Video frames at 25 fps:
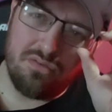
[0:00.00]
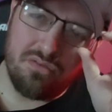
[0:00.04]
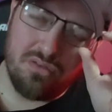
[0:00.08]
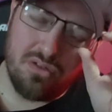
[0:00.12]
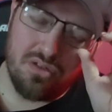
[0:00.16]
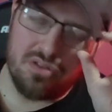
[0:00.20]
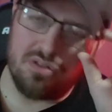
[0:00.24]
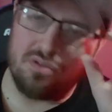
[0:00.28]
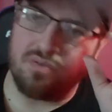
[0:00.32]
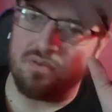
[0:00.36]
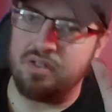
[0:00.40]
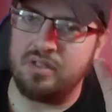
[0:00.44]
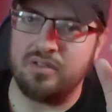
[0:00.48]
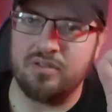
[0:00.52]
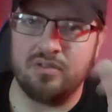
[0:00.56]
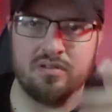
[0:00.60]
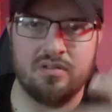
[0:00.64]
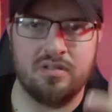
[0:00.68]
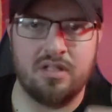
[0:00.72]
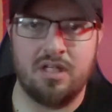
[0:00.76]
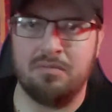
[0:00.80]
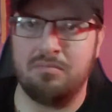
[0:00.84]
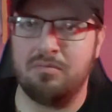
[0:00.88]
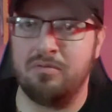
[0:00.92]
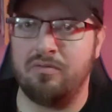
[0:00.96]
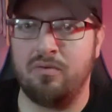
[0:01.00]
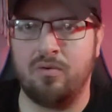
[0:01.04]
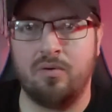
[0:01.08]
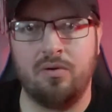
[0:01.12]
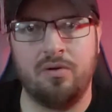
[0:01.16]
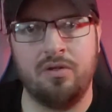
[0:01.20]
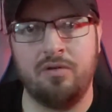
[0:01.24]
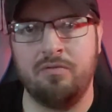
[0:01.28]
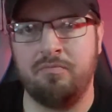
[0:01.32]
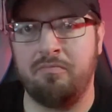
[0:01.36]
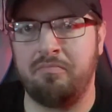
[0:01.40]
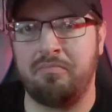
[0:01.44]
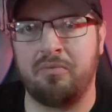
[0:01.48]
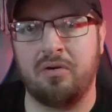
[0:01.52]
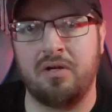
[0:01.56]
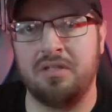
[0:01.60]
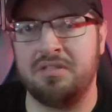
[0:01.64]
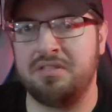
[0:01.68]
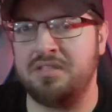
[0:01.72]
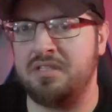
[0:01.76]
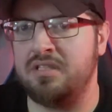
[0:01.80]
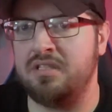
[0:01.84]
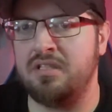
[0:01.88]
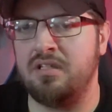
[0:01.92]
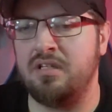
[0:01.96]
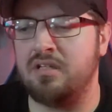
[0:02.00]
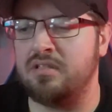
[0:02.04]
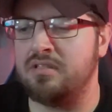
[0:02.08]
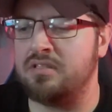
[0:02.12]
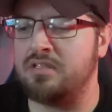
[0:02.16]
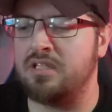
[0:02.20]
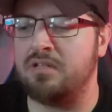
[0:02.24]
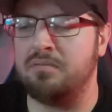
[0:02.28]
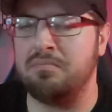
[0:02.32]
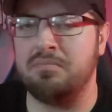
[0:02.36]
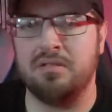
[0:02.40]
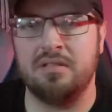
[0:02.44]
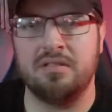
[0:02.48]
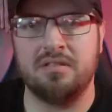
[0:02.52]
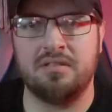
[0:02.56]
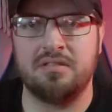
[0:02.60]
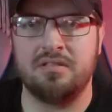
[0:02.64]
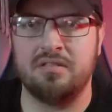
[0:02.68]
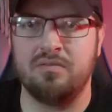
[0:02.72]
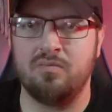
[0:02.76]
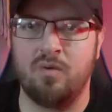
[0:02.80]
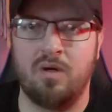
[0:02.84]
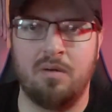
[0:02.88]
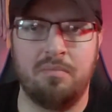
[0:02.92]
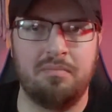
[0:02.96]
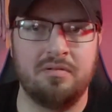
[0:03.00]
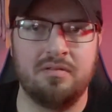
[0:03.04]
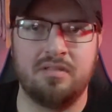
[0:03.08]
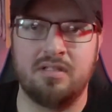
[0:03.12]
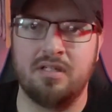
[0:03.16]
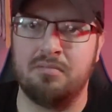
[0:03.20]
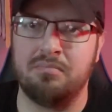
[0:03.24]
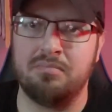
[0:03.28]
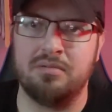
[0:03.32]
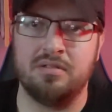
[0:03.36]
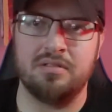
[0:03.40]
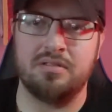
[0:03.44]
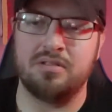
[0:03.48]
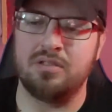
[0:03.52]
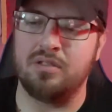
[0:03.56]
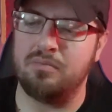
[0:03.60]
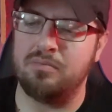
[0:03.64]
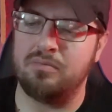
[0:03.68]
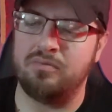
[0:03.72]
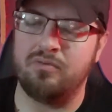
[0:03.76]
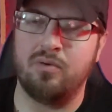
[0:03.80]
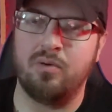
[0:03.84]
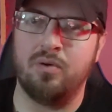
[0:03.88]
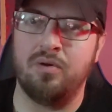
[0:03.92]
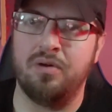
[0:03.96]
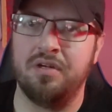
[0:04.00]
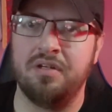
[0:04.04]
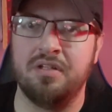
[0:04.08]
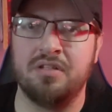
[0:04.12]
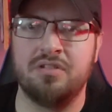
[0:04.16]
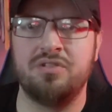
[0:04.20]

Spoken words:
you've looked around online before, you've probably seen gun templates and weapon templates all before,